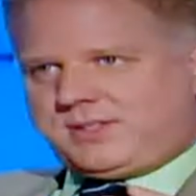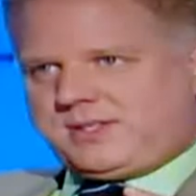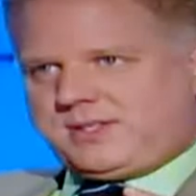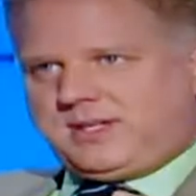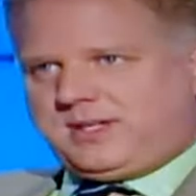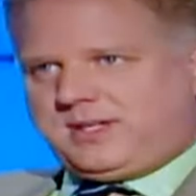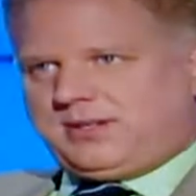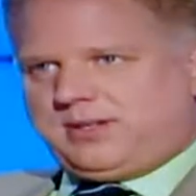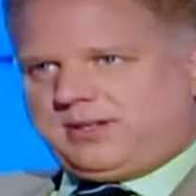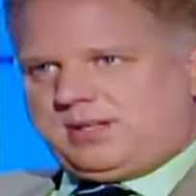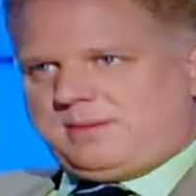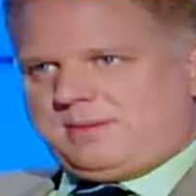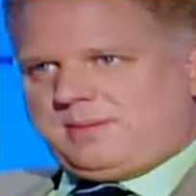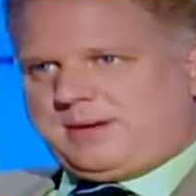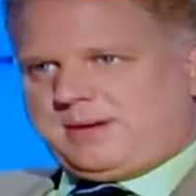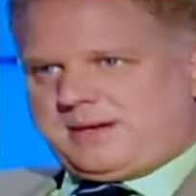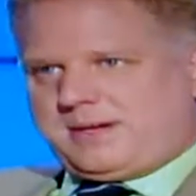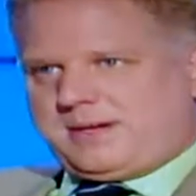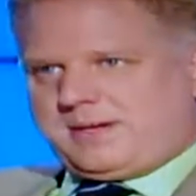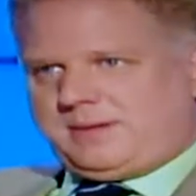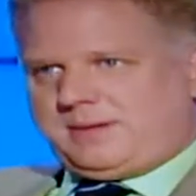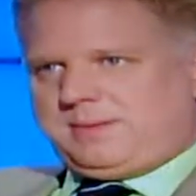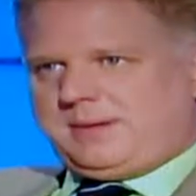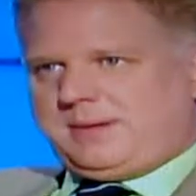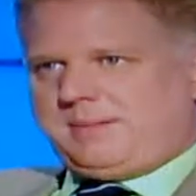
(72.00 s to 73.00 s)
listening to the
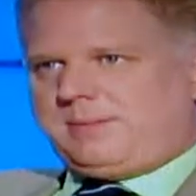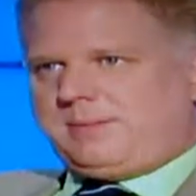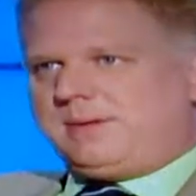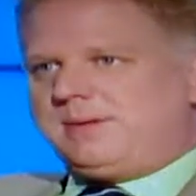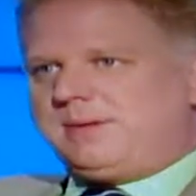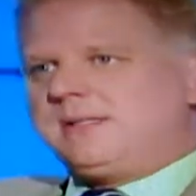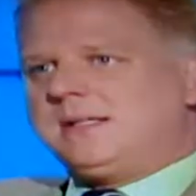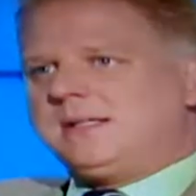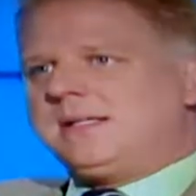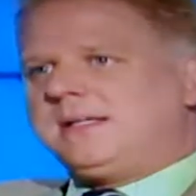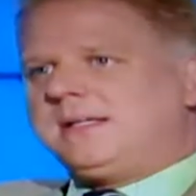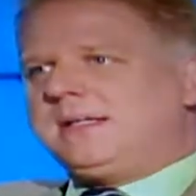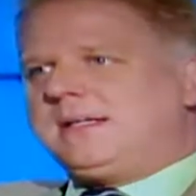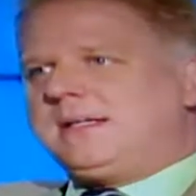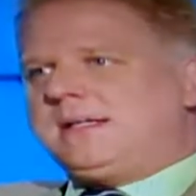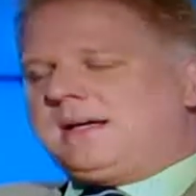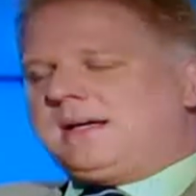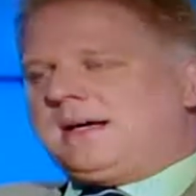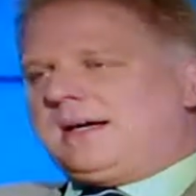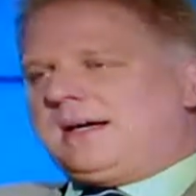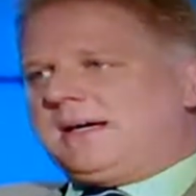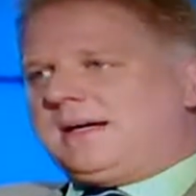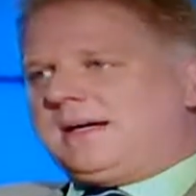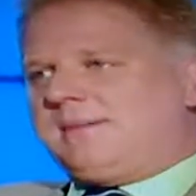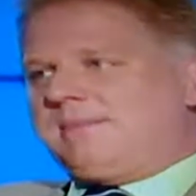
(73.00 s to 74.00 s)
American people
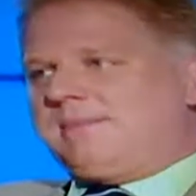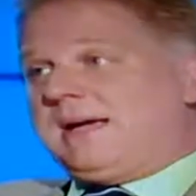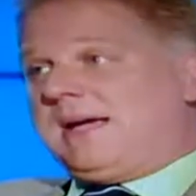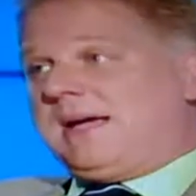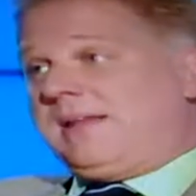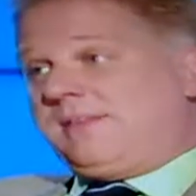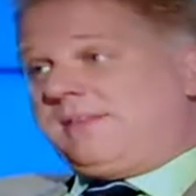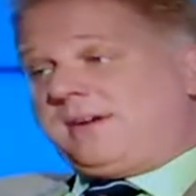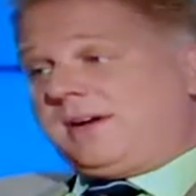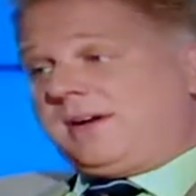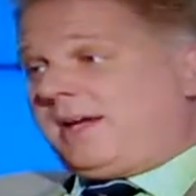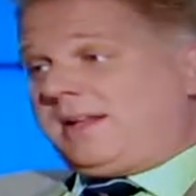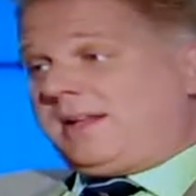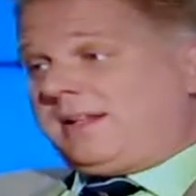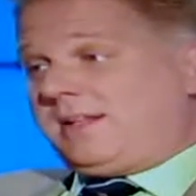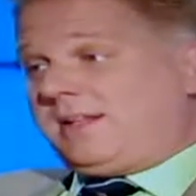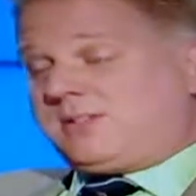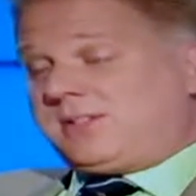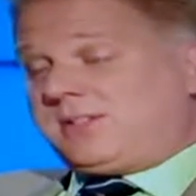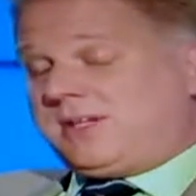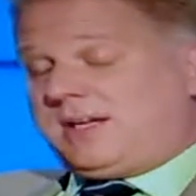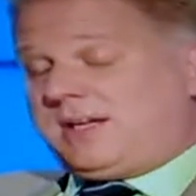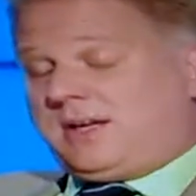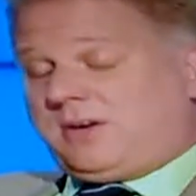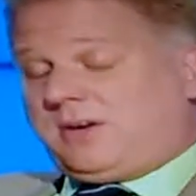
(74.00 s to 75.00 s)
um, and they're not
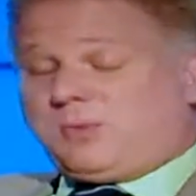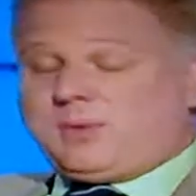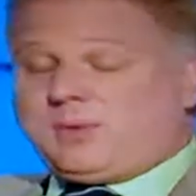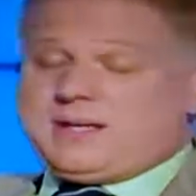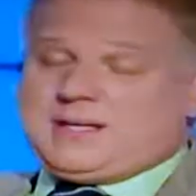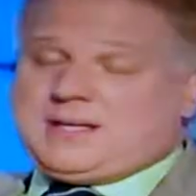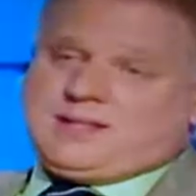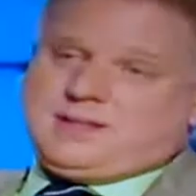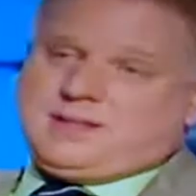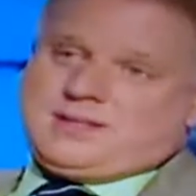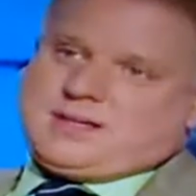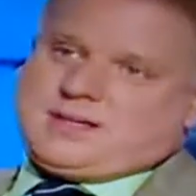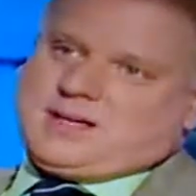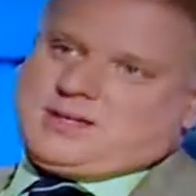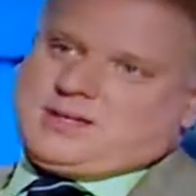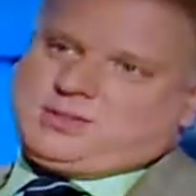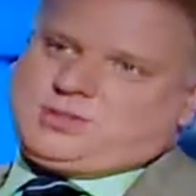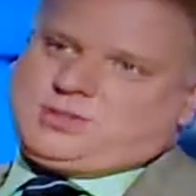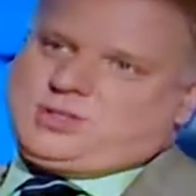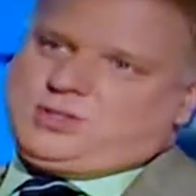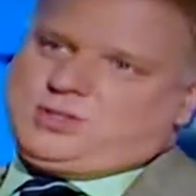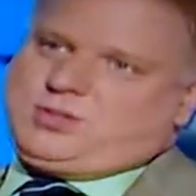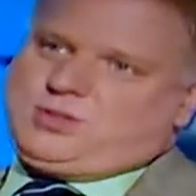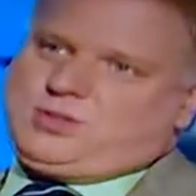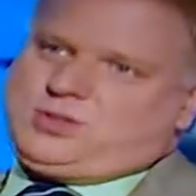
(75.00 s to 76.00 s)
listening or reading the
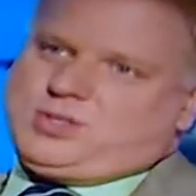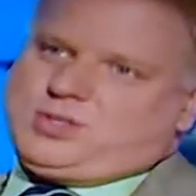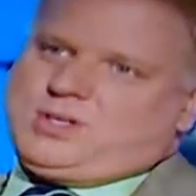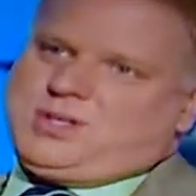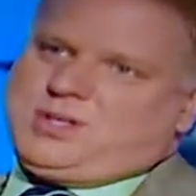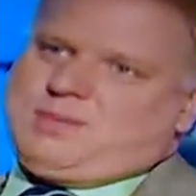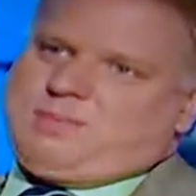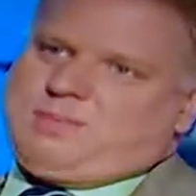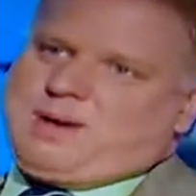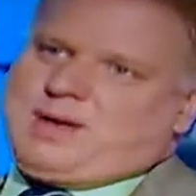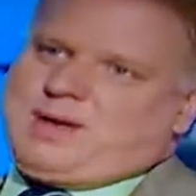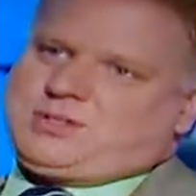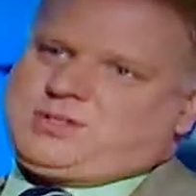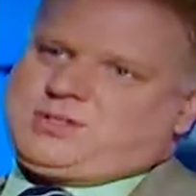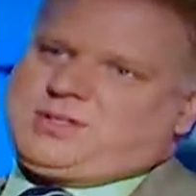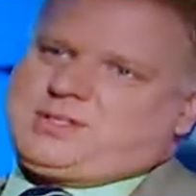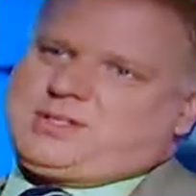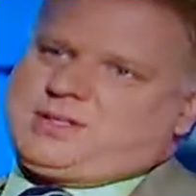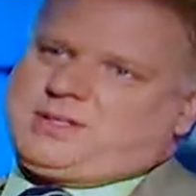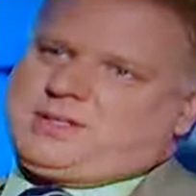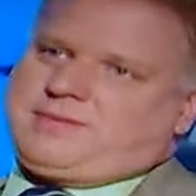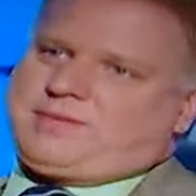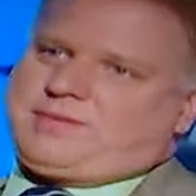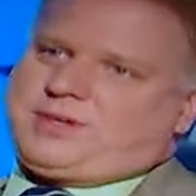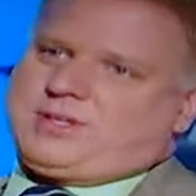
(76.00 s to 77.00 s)
Constitution and about to
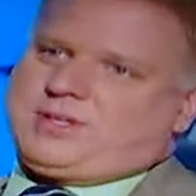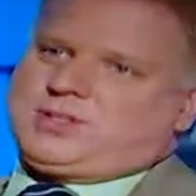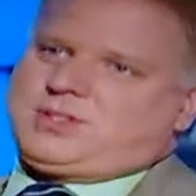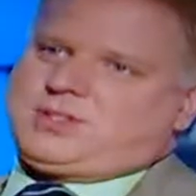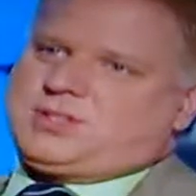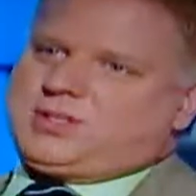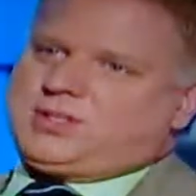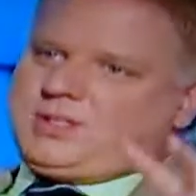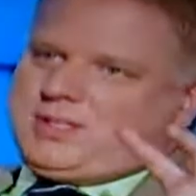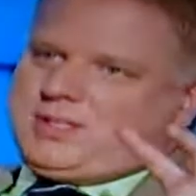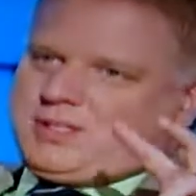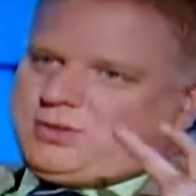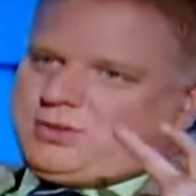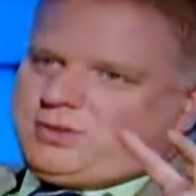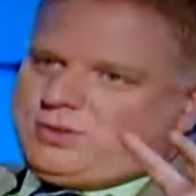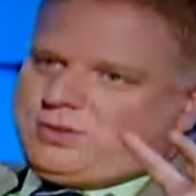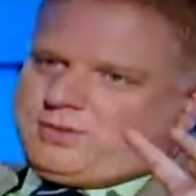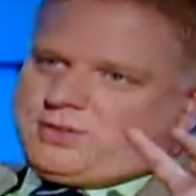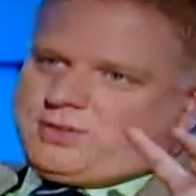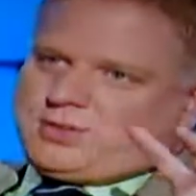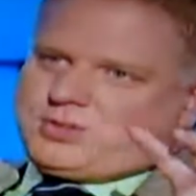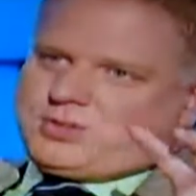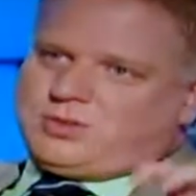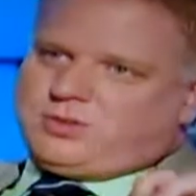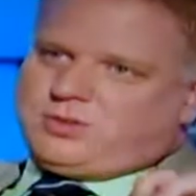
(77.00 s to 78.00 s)
deliver us the
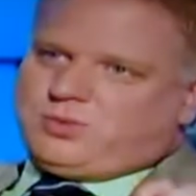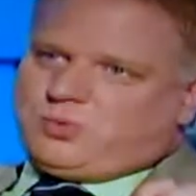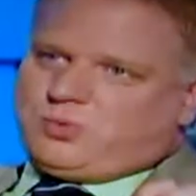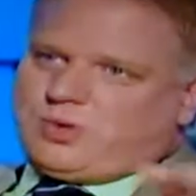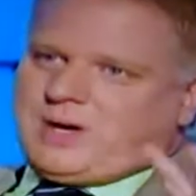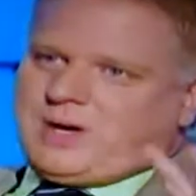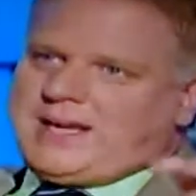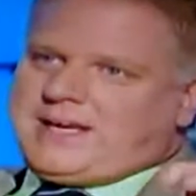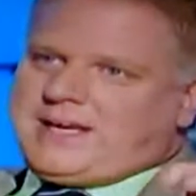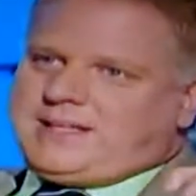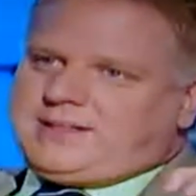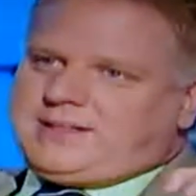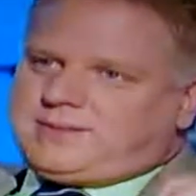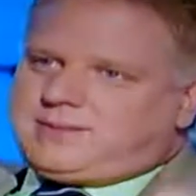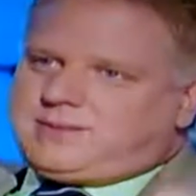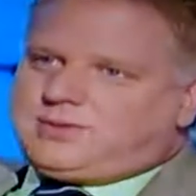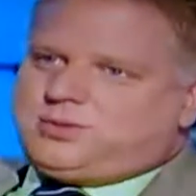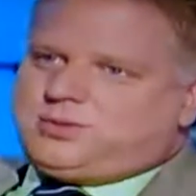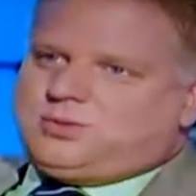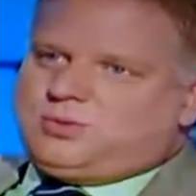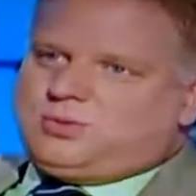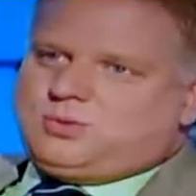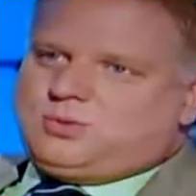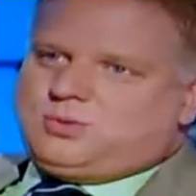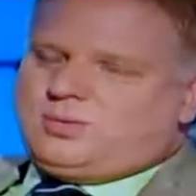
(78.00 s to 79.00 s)
universal right
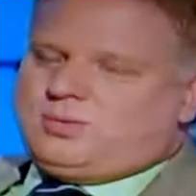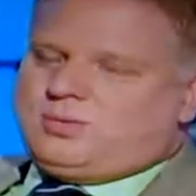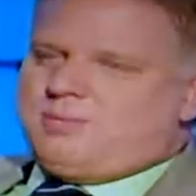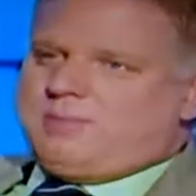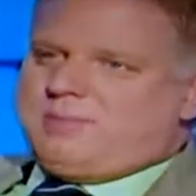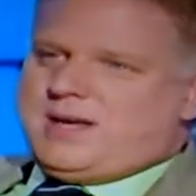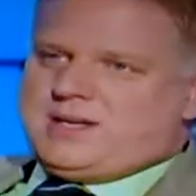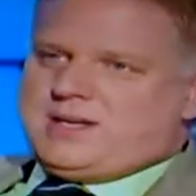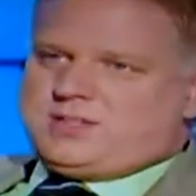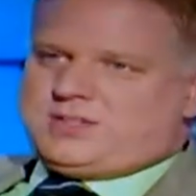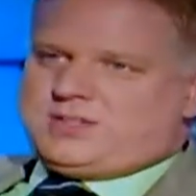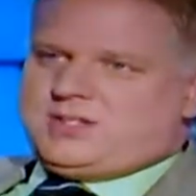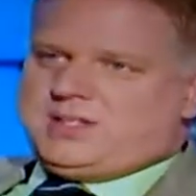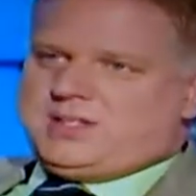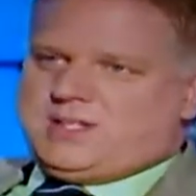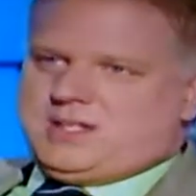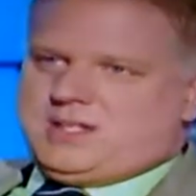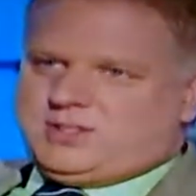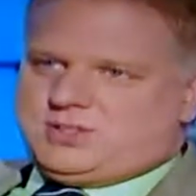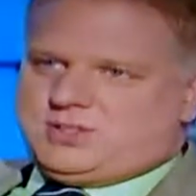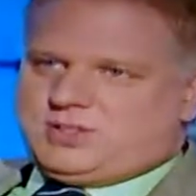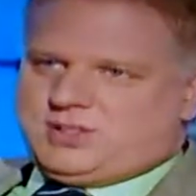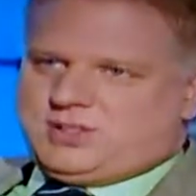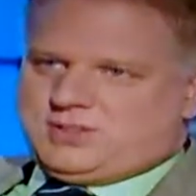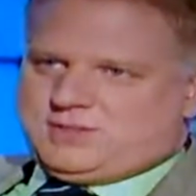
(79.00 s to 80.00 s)
to medicine that
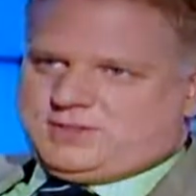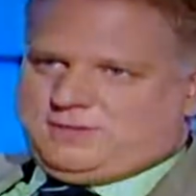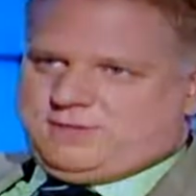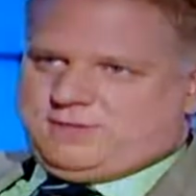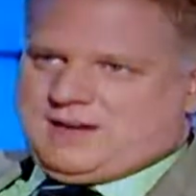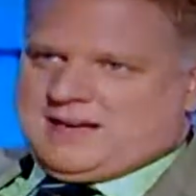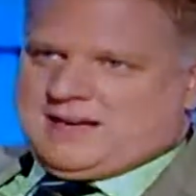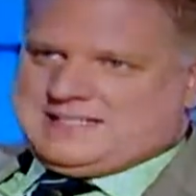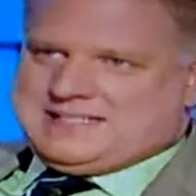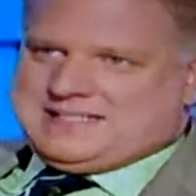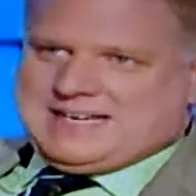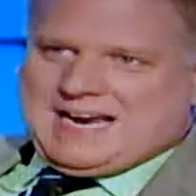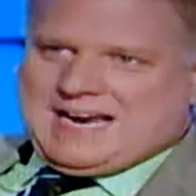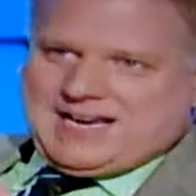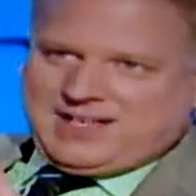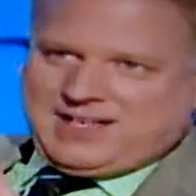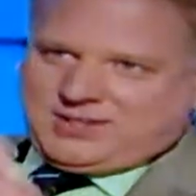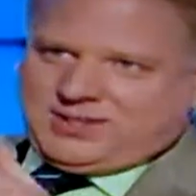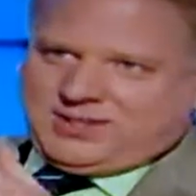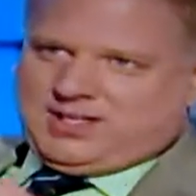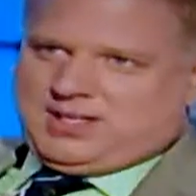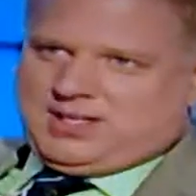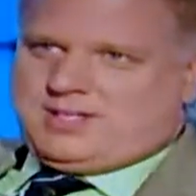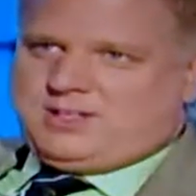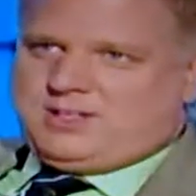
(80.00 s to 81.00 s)
is just
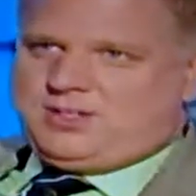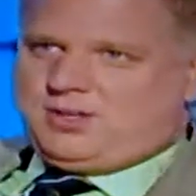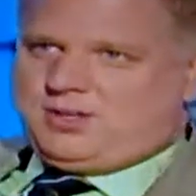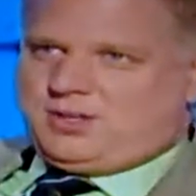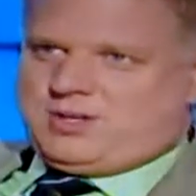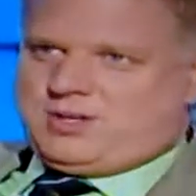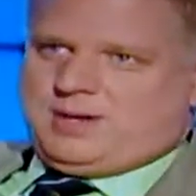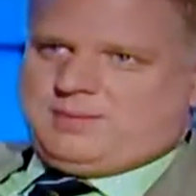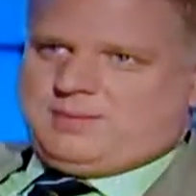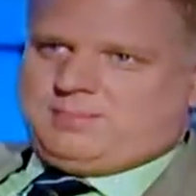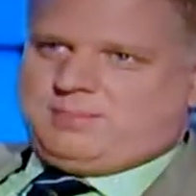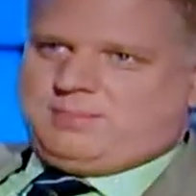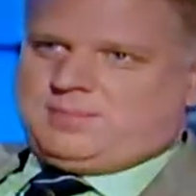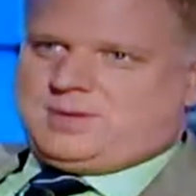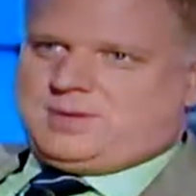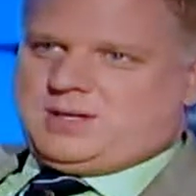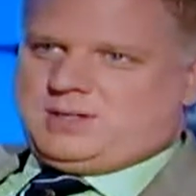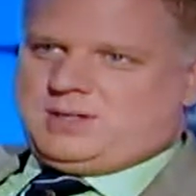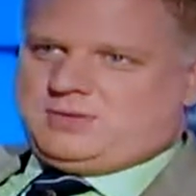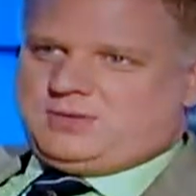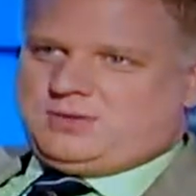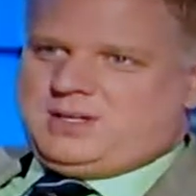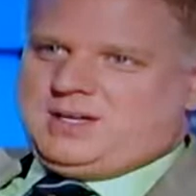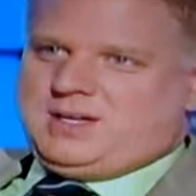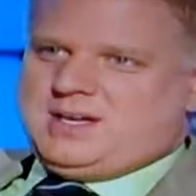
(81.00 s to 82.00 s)
fantastic in your com-
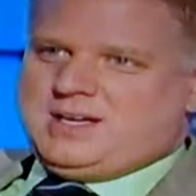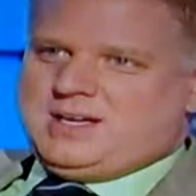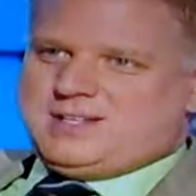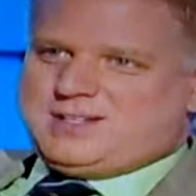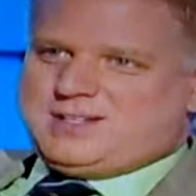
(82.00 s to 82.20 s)
country.